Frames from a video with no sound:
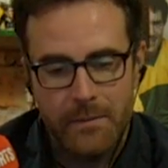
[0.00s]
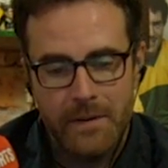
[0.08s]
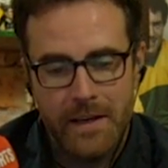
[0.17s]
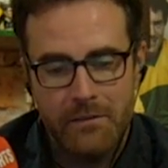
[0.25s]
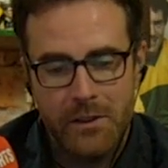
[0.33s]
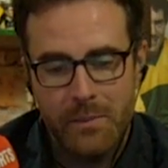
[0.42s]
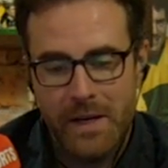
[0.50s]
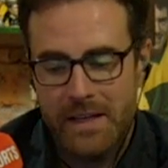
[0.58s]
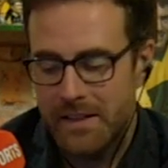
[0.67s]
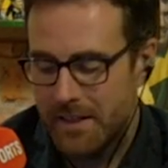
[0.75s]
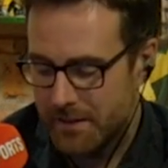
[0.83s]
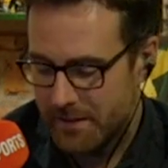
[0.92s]
Good Chemical man. Band Th
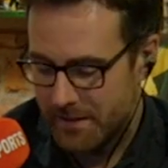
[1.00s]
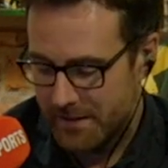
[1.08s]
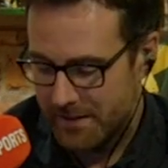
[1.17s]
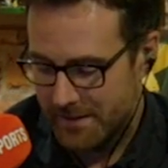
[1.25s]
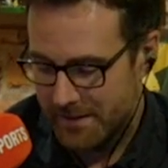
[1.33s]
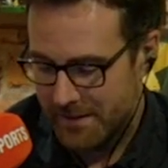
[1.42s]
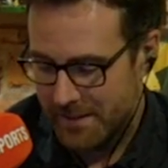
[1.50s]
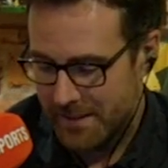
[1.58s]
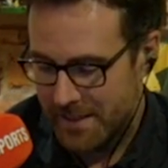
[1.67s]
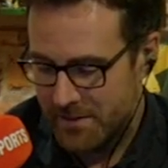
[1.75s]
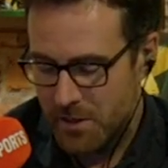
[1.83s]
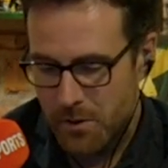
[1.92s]
there. Thanks, Joel.
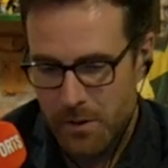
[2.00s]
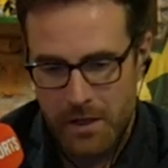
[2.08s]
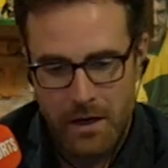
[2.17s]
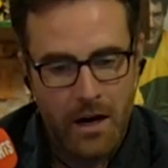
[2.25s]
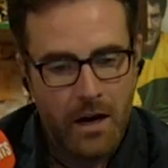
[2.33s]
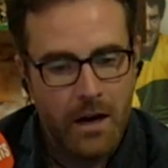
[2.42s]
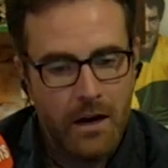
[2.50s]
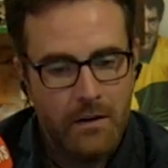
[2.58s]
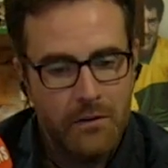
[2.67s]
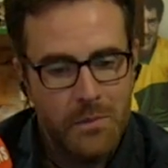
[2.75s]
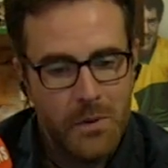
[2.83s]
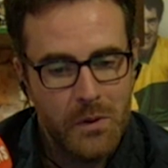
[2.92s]
In Doha, our
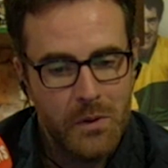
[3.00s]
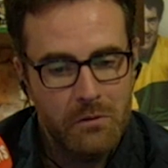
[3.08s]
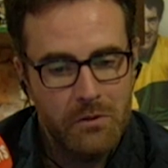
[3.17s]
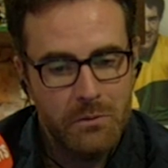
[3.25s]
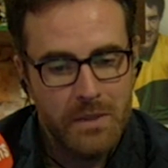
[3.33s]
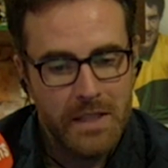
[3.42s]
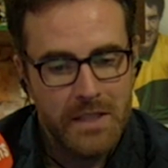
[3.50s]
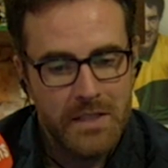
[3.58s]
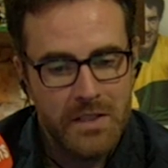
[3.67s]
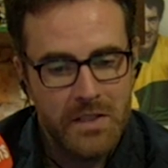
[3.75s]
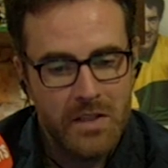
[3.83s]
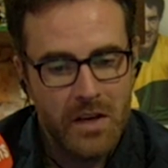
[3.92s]
football coverage with thanks to
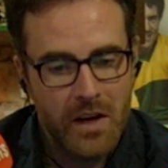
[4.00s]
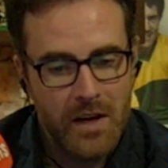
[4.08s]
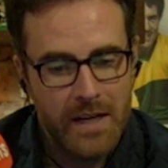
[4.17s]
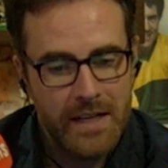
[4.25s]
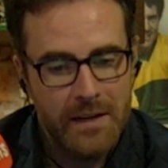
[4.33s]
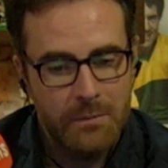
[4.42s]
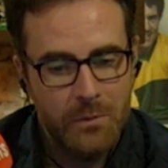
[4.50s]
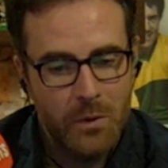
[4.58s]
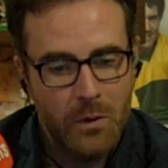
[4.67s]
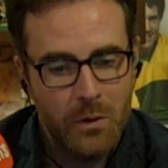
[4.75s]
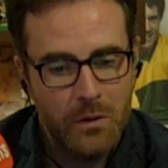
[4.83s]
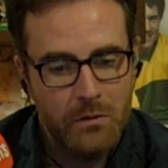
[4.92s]
Sky. Get
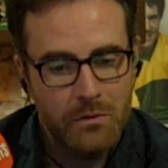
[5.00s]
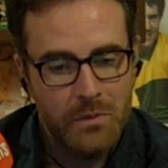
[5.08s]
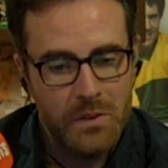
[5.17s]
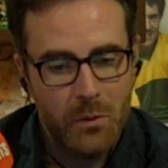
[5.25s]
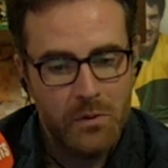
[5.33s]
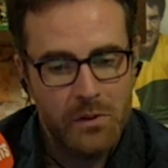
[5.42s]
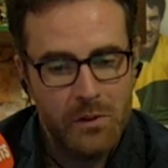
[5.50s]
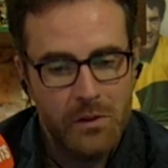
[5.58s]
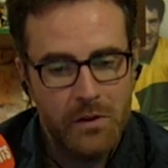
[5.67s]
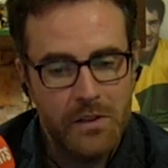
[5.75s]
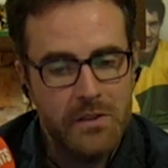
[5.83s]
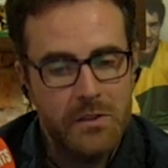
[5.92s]
more from the sports you love
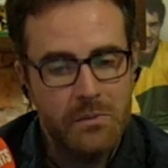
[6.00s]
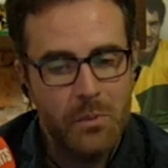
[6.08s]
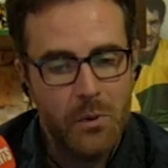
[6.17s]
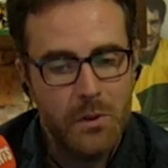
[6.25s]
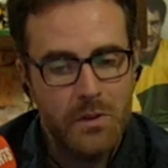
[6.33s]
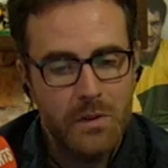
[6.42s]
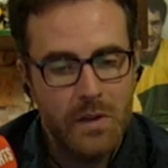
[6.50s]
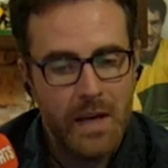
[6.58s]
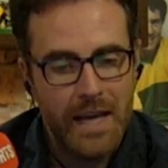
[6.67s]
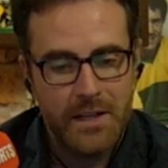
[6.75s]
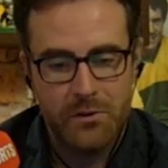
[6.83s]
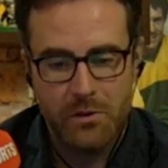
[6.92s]
on Sports
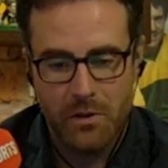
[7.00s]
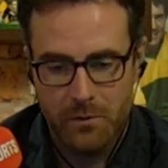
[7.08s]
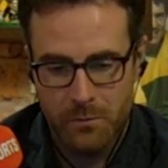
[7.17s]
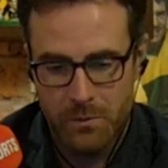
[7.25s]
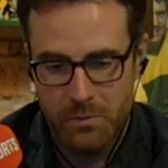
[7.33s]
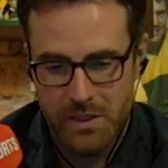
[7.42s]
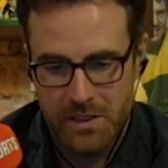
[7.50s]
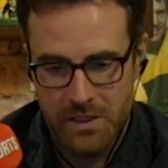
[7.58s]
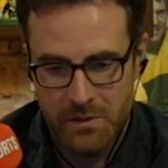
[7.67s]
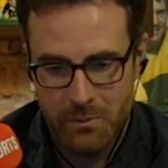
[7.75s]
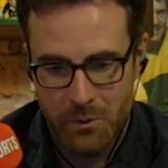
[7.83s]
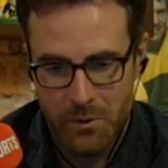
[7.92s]
Extra with B T
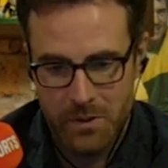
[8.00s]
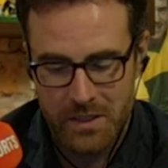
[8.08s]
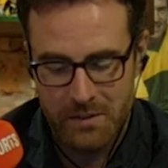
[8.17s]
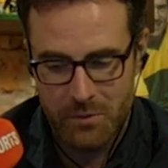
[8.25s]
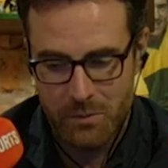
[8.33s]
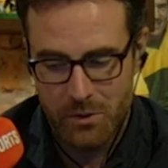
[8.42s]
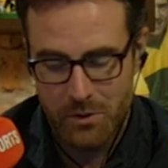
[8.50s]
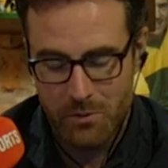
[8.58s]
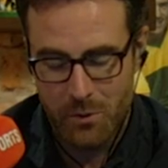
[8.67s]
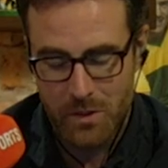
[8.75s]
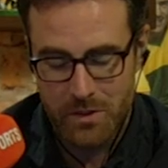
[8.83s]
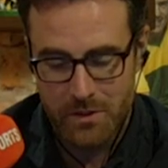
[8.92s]
Sport and Premier
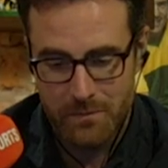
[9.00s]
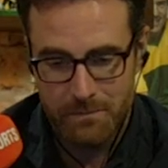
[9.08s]
Sports.